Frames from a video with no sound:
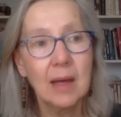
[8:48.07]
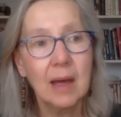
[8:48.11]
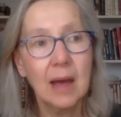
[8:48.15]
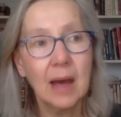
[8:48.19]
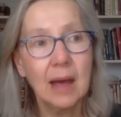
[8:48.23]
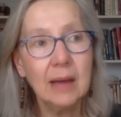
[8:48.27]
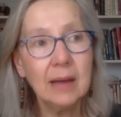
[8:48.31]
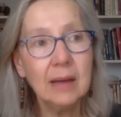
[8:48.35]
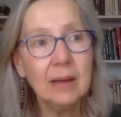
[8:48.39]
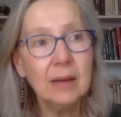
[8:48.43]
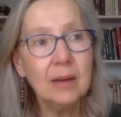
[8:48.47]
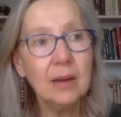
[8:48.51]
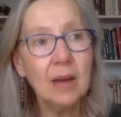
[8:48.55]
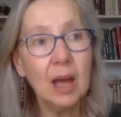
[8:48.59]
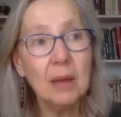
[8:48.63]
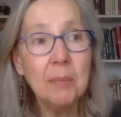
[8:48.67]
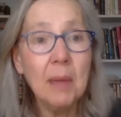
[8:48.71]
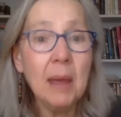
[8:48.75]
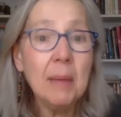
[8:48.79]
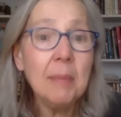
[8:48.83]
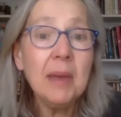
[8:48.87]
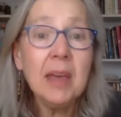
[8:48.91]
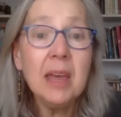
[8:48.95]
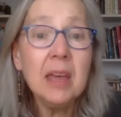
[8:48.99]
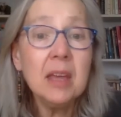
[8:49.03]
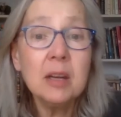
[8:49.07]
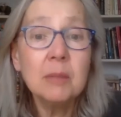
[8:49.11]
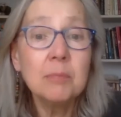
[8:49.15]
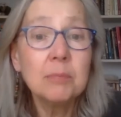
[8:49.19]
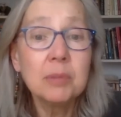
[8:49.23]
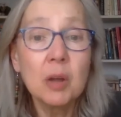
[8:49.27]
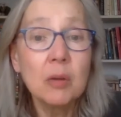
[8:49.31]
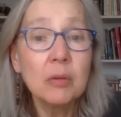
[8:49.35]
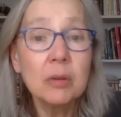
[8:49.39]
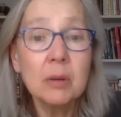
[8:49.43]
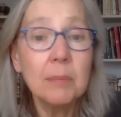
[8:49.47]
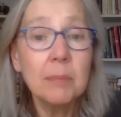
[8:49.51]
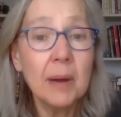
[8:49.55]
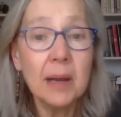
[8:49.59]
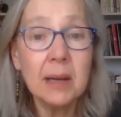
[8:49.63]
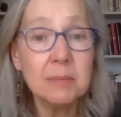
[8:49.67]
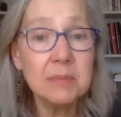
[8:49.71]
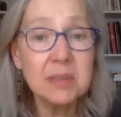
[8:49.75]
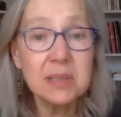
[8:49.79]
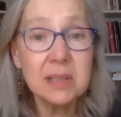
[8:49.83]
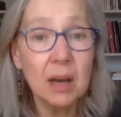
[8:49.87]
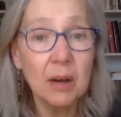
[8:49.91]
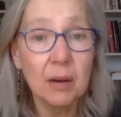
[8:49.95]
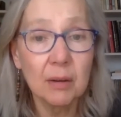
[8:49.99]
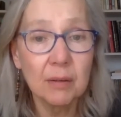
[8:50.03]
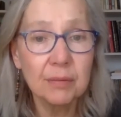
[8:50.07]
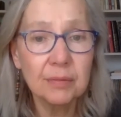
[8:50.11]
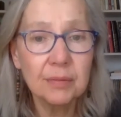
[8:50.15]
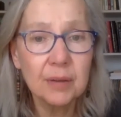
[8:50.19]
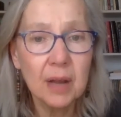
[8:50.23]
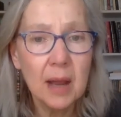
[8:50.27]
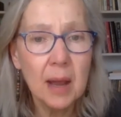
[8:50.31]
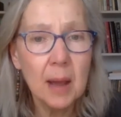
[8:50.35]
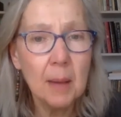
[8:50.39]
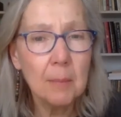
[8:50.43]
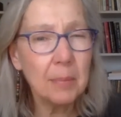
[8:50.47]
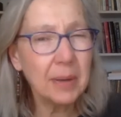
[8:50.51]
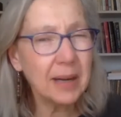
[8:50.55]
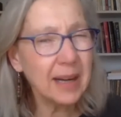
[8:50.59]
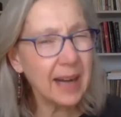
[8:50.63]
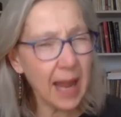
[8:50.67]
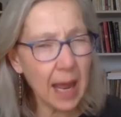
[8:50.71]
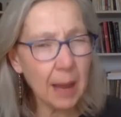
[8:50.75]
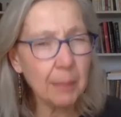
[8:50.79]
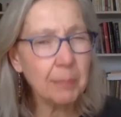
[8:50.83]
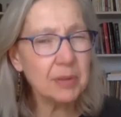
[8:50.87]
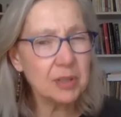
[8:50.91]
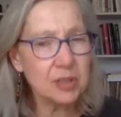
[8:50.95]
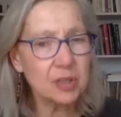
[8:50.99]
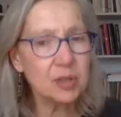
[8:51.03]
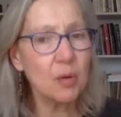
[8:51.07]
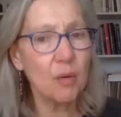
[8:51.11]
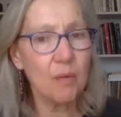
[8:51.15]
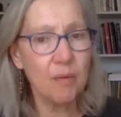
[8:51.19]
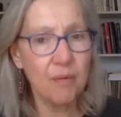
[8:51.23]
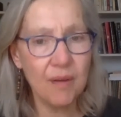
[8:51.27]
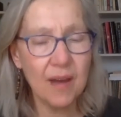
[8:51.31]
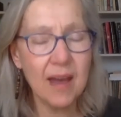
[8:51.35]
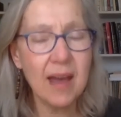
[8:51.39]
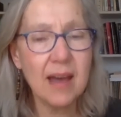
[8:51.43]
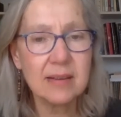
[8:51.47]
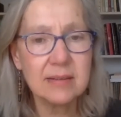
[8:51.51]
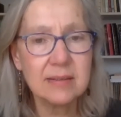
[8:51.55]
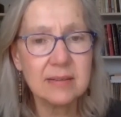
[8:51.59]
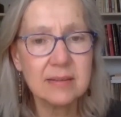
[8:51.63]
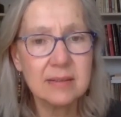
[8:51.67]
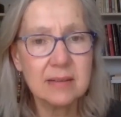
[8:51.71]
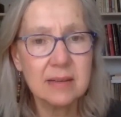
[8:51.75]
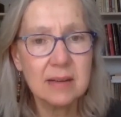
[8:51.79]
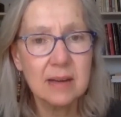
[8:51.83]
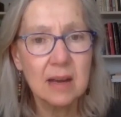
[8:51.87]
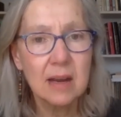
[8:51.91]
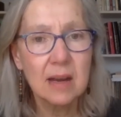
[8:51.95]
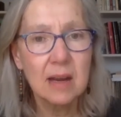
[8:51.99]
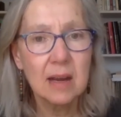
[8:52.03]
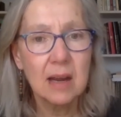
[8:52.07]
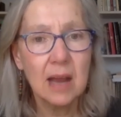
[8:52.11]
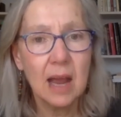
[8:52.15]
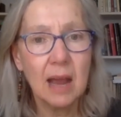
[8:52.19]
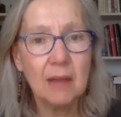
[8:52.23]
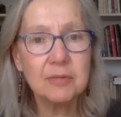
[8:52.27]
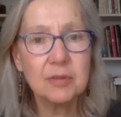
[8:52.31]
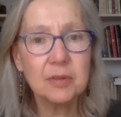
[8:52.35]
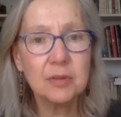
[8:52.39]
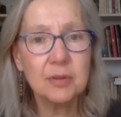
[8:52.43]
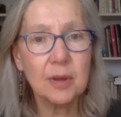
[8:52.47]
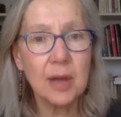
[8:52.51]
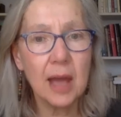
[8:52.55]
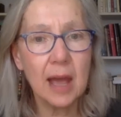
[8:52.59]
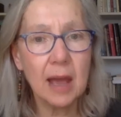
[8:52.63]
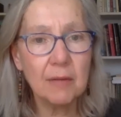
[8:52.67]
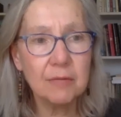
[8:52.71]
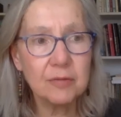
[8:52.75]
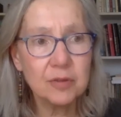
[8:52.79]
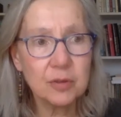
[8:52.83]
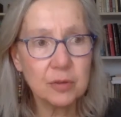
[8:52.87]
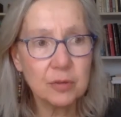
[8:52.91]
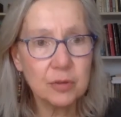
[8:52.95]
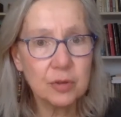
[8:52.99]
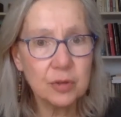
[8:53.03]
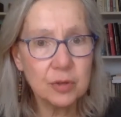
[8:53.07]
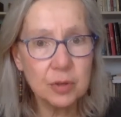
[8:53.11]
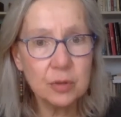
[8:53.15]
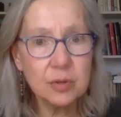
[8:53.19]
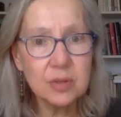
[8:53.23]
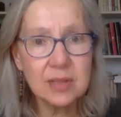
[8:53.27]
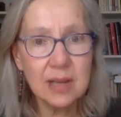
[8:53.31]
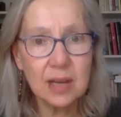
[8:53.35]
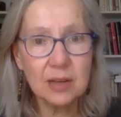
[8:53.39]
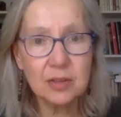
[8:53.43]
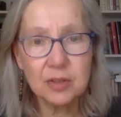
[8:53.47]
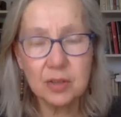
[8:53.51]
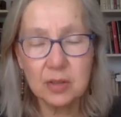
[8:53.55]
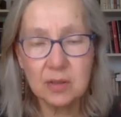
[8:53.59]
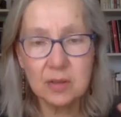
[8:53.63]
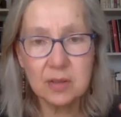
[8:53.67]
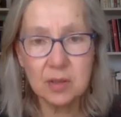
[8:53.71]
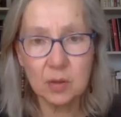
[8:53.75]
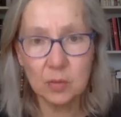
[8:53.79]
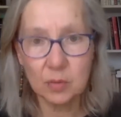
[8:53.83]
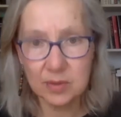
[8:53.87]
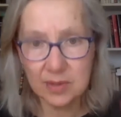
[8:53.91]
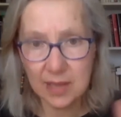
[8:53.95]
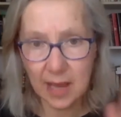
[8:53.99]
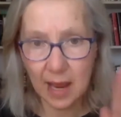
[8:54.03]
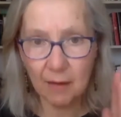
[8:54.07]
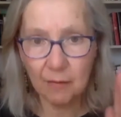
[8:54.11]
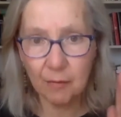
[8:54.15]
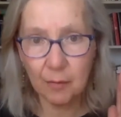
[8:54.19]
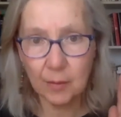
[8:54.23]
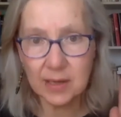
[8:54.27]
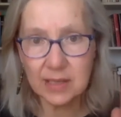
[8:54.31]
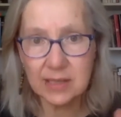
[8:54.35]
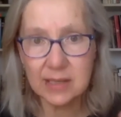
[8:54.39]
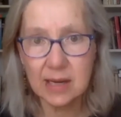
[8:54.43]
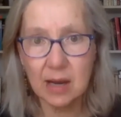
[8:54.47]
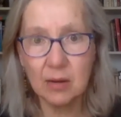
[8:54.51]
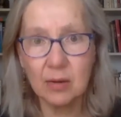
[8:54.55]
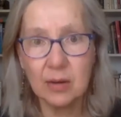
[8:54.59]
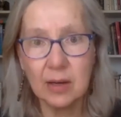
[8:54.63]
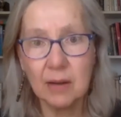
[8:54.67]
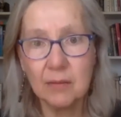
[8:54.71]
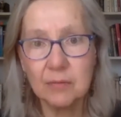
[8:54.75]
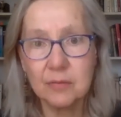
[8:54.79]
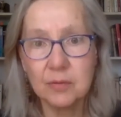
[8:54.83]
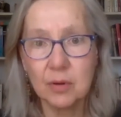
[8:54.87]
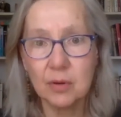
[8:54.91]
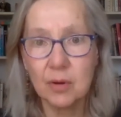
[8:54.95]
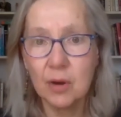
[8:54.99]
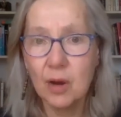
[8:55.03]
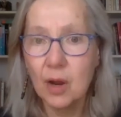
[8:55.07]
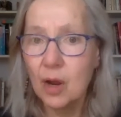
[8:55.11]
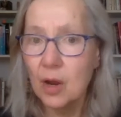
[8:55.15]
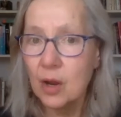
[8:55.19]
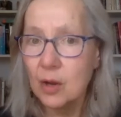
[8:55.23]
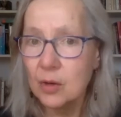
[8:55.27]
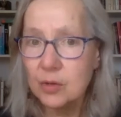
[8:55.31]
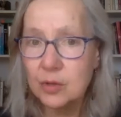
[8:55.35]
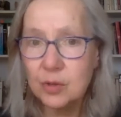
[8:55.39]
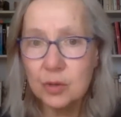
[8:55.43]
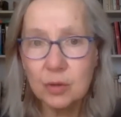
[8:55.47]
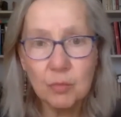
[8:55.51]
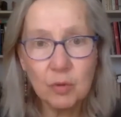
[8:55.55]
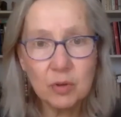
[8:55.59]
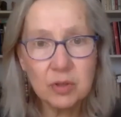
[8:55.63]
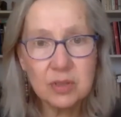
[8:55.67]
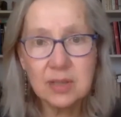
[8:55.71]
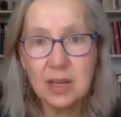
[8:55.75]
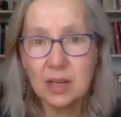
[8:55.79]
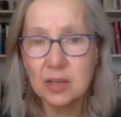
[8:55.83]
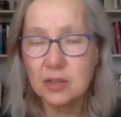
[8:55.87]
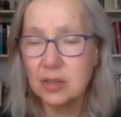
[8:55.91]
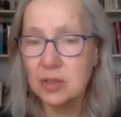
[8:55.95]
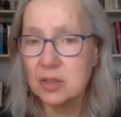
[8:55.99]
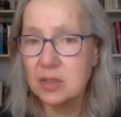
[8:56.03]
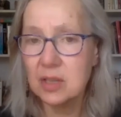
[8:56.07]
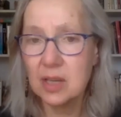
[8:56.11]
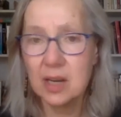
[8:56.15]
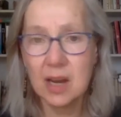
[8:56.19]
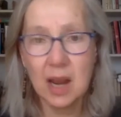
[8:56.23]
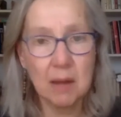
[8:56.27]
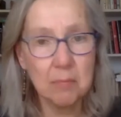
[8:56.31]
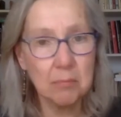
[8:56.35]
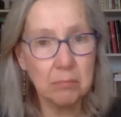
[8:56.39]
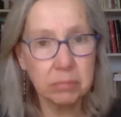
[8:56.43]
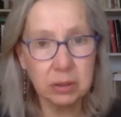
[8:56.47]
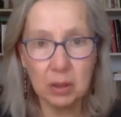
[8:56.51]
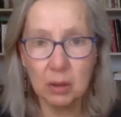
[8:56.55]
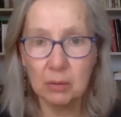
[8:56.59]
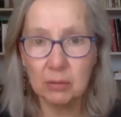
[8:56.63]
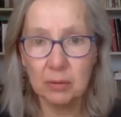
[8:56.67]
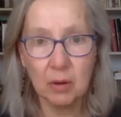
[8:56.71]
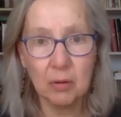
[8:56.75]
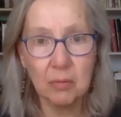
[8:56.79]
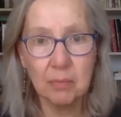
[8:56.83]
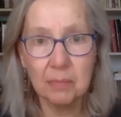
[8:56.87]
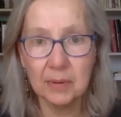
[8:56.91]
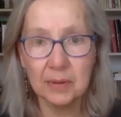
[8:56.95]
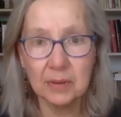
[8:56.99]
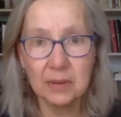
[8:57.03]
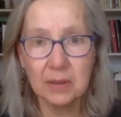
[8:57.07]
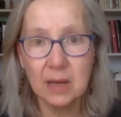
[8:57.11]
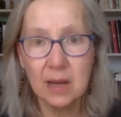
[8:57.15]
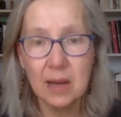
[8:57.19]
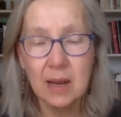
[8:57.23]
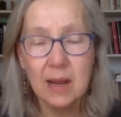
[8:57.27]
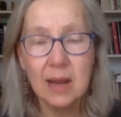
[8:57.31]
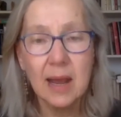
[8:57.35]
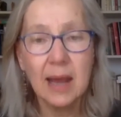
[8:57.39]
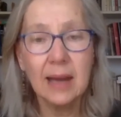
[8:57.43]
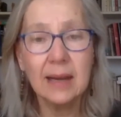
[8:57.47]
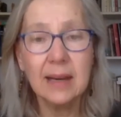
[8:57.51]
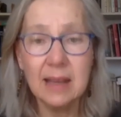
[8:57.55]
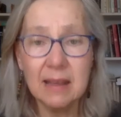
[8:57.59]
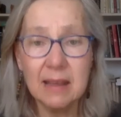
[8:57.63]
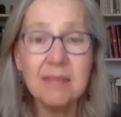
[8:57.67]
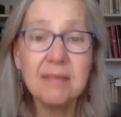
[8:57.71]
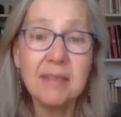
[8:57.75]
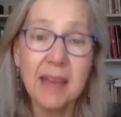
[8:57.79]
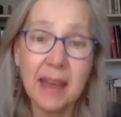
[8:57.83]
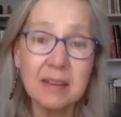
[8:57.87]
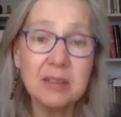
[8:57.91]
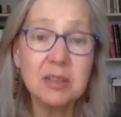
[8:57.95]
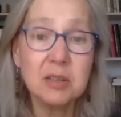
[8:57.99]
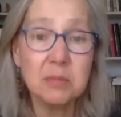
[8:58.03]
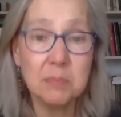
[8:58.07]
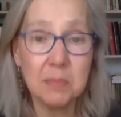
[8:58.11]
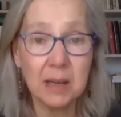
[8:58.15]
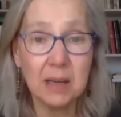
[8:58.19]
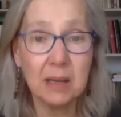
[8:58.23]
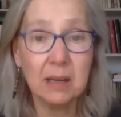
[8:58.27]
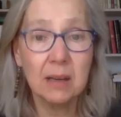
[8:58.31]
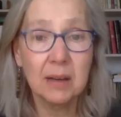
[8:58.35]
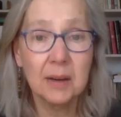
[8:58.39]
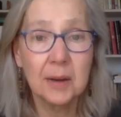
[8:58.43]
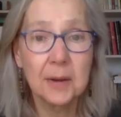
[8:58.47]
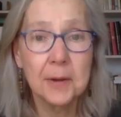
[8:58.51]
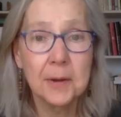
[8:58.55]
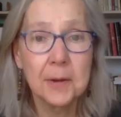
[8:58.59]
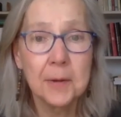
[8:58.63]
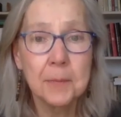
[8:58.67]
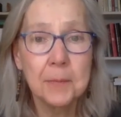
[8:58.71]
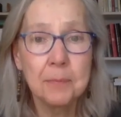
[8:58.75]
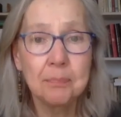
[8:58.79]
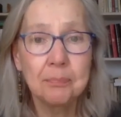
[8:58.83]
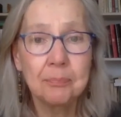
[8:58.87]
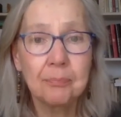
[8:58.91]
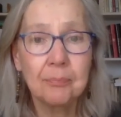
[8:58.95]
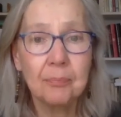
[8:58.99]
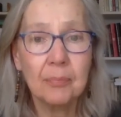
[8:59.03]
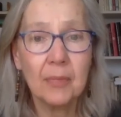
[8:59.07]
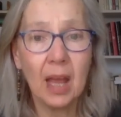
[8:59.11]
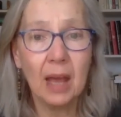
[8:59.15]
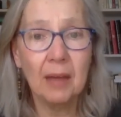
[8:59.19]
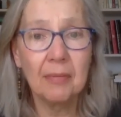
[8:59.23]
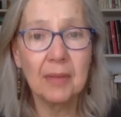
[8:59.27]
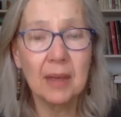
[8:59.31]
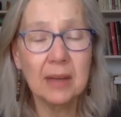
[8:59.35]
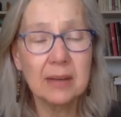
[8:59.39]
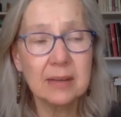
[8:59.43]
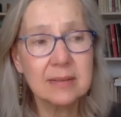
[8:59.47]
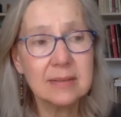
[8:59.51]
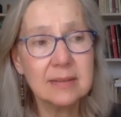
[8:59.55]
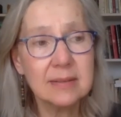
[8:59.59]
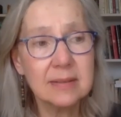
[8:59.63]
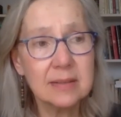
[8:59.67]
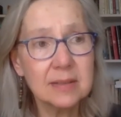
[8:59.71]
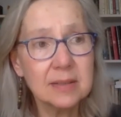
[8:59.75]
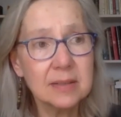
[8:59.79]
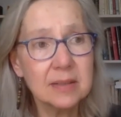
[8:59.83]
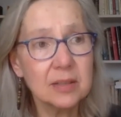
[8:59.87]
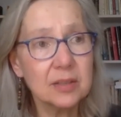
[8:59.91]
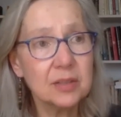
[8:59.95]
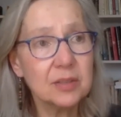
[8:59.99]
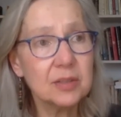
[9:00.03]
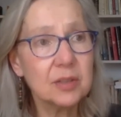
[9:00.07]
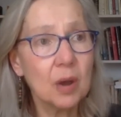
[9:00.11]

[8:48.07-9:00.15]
And maybe he'd have blown it by himself, but it happened so fast. After 2 sessions, it was halfway down. After 2 more sessions, it had blown open. And he thanked me and then assisted.